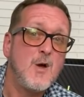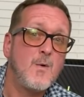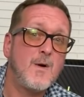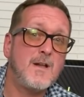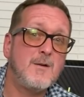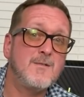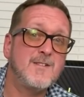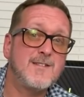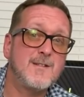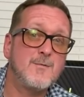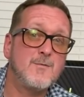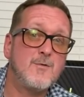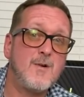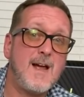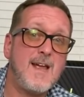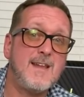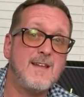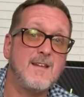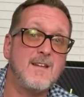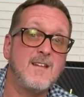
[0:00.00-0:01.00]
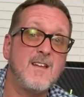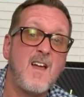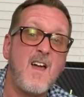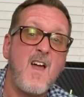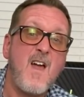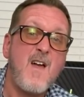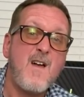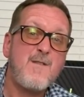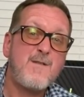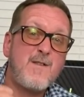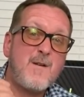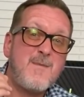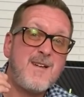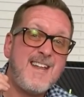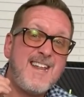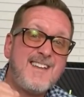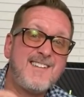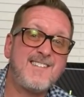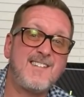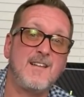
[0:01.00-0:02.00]
when it was upgraded from an
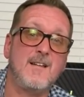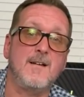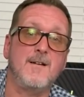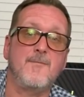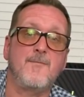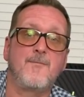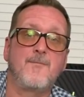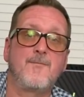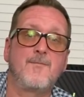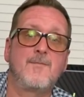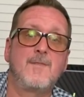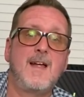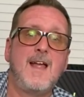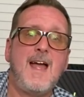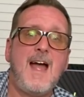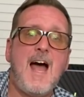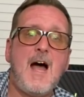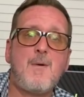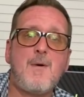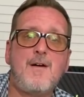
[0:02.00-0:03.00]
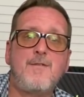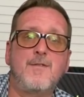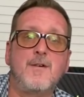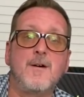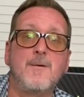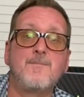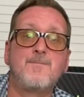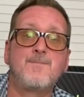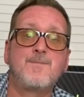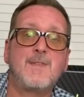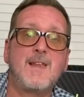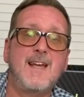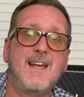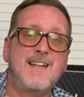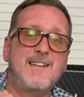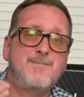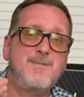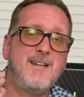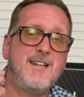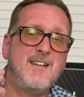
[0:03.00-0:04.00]
isla. However, it
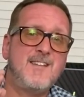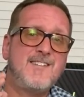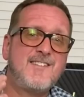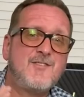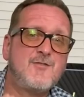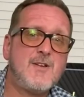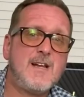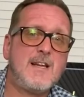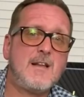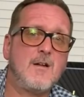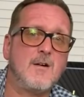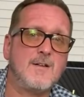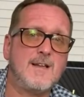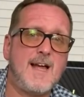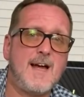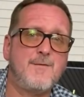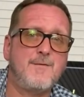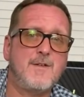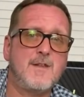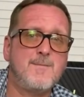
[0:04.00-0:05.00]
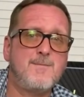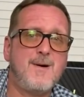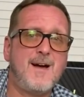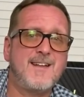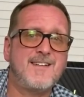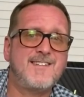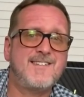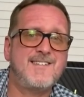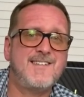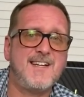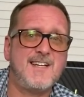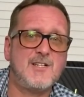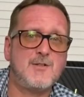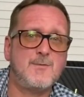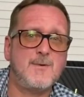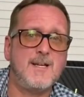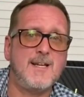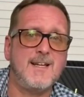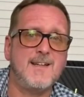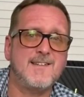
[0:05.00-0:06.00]
has been in strict lockdown for the past 6
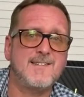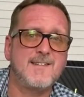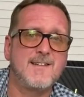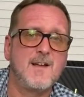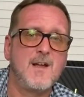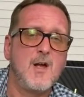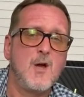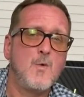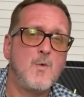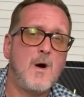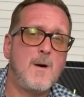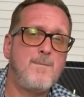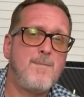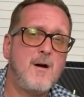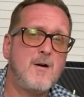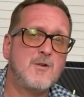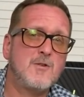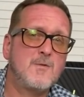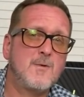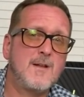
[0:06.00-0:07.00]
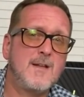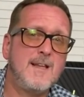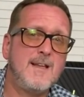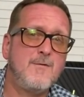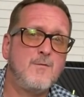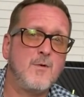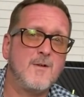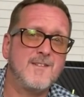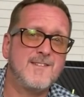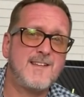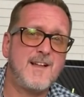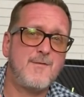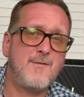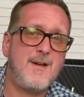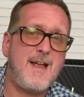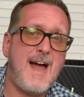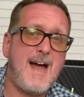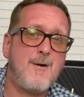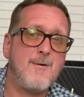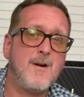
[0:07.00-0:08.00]
weeks. While boats would leave once
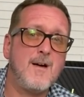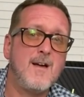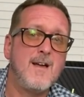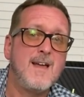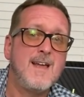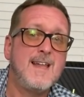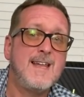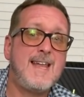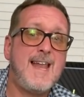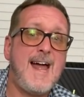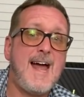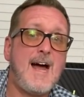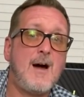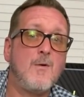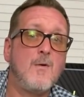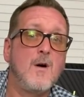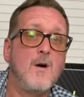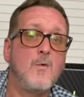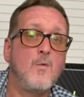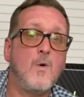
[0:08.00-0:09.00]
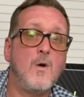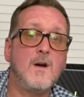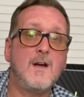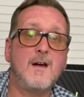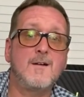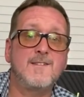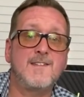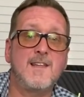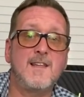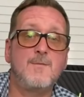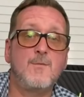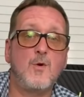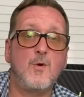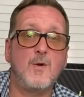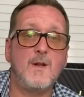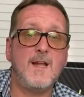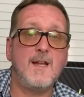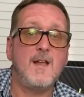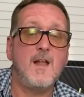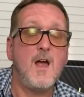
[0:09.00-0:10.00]
every hour, now one goes in the
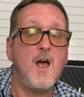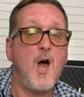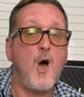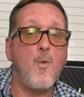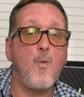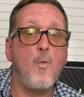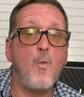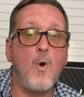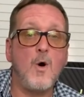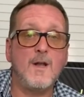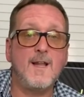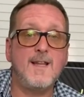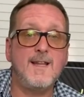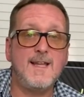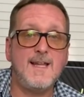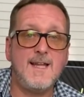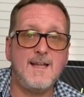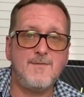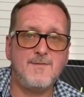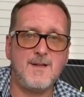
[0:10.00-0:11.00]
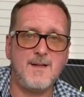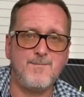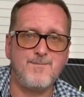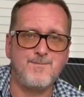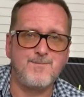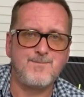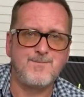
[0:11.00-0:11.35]
morning and one in the evening.